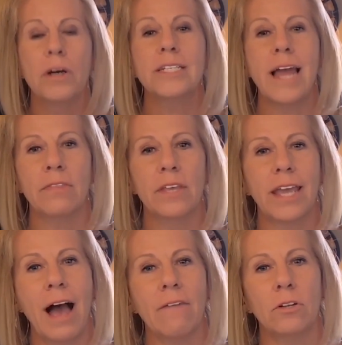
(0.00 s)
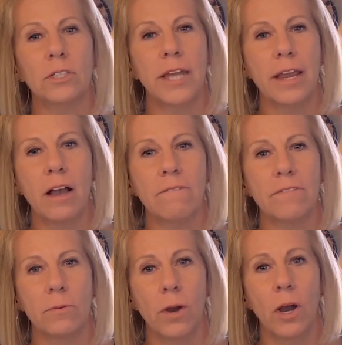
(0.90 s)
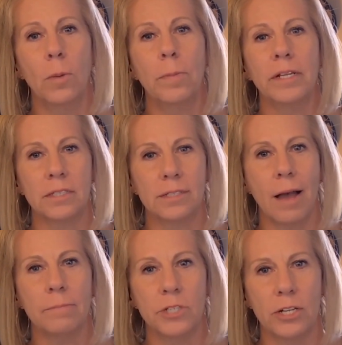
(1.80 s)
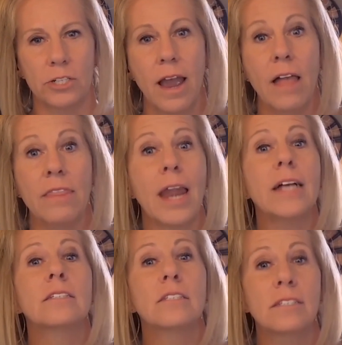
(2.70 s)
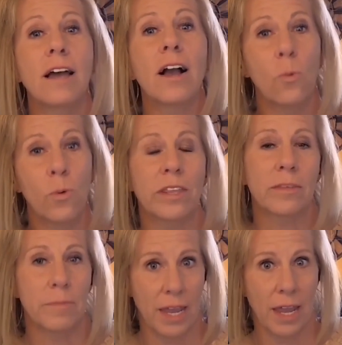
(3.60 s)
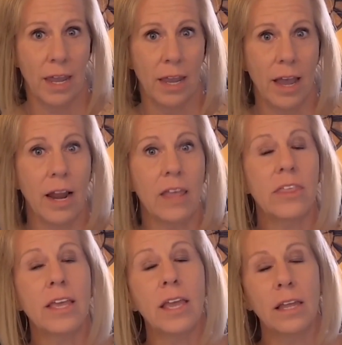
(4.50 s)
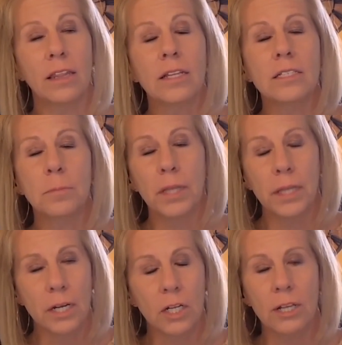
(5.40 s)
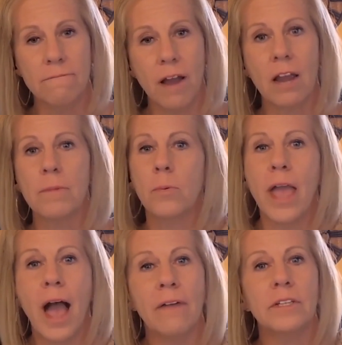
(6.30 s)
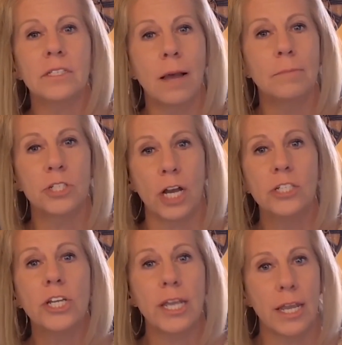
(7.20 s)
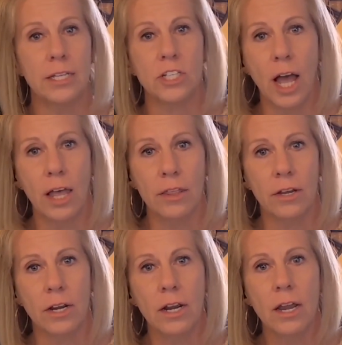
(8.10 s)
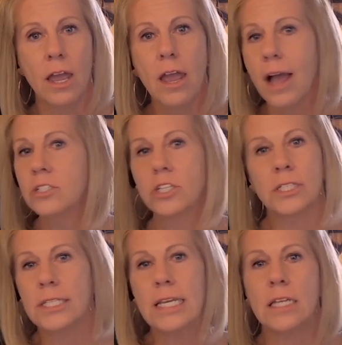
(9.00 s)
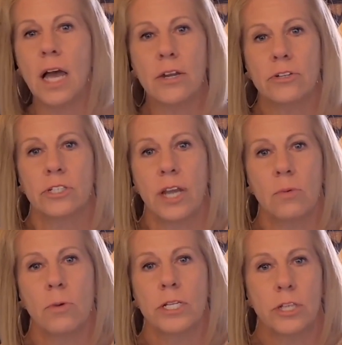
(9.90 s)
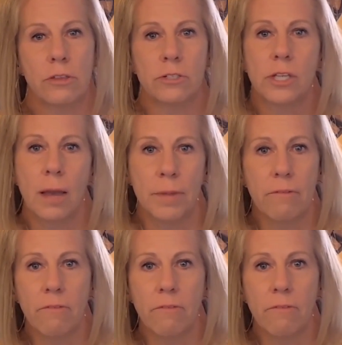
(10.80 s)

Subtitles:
put down the gavel, take off the robe, and stop judging. And that has stuck with me. And I think in this political environment, we have to stop judging each other and just seek to understand where each other's coming